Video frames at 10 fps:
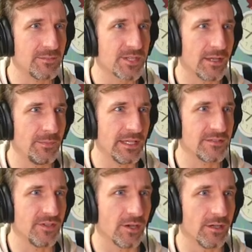on
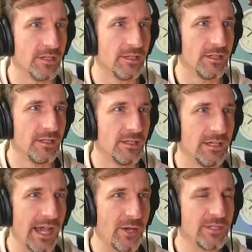PSVR.
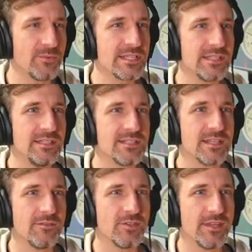I only recently
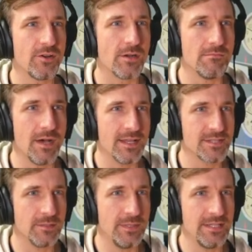discovered there are mods
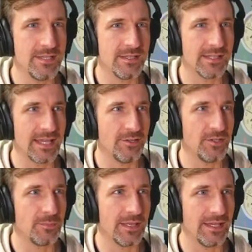on PC that allow you to
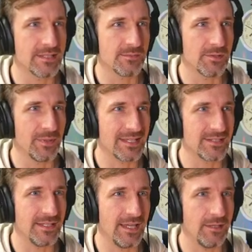play some of the best
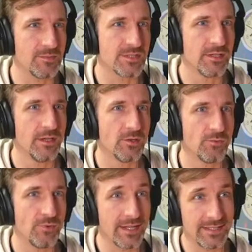games
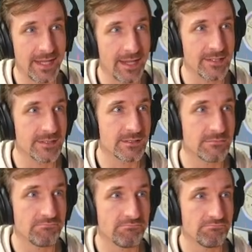Red Dead,
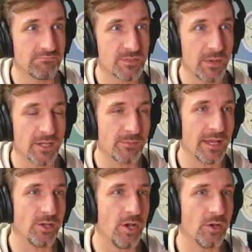Spider Man,
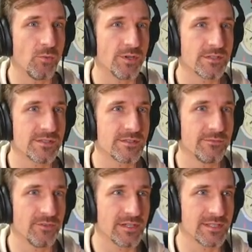Hogwarts,
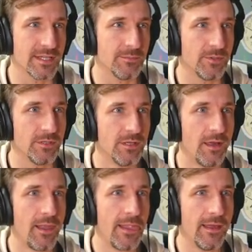for example,
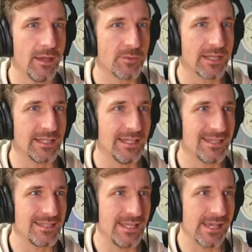and we're likely to
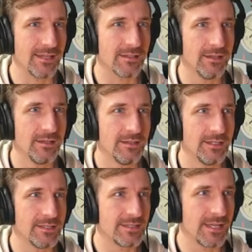see it,
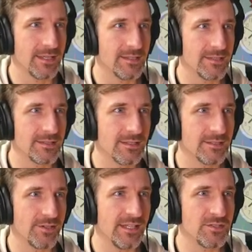it says, Is there
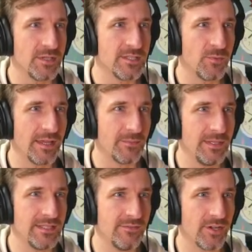any easy way? The
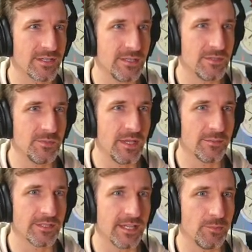PCVR seems to be able
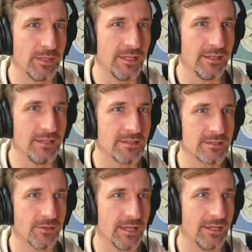to now play these.
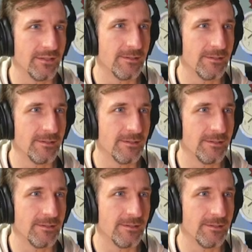Okay.